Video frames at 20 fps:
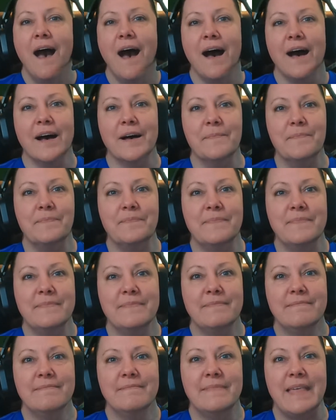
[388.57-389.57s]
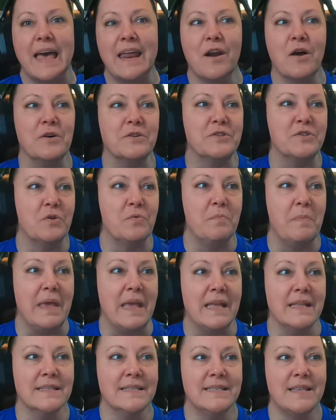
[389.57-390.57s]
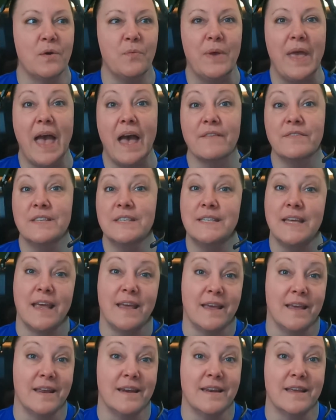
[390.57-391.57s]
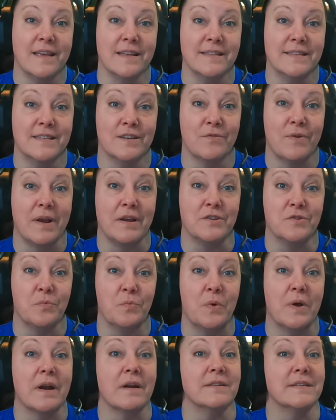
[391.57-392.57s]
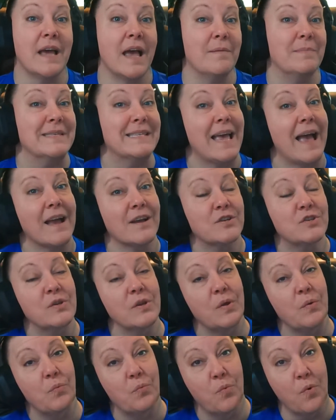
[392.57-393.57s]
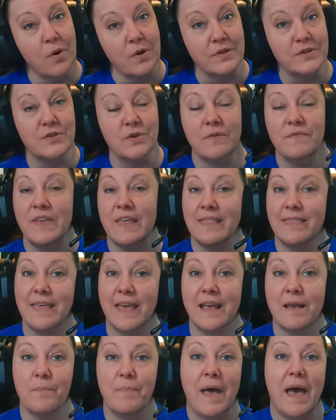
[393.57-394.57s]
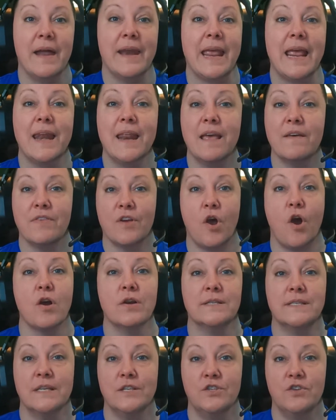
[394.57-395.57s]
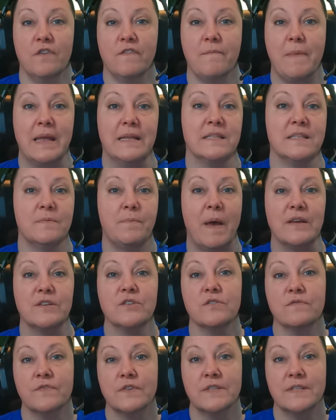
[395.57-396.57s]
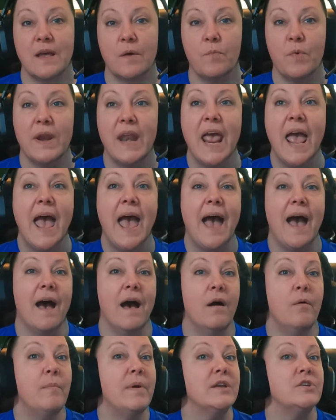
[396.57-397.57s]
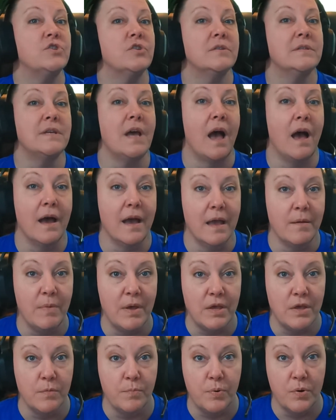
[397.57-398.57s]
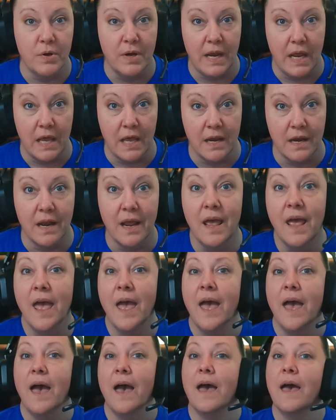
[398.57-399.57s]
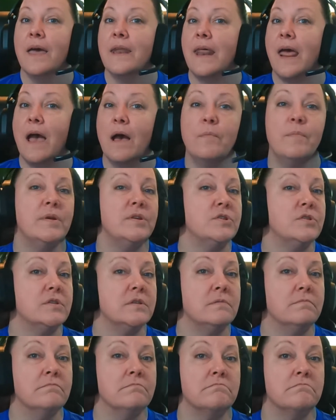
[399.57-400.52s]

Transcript: That also means that we have to take into consideration what our time is actually worth. So if you think about any of the cards that you've made special for someone, how much time you put in and how much,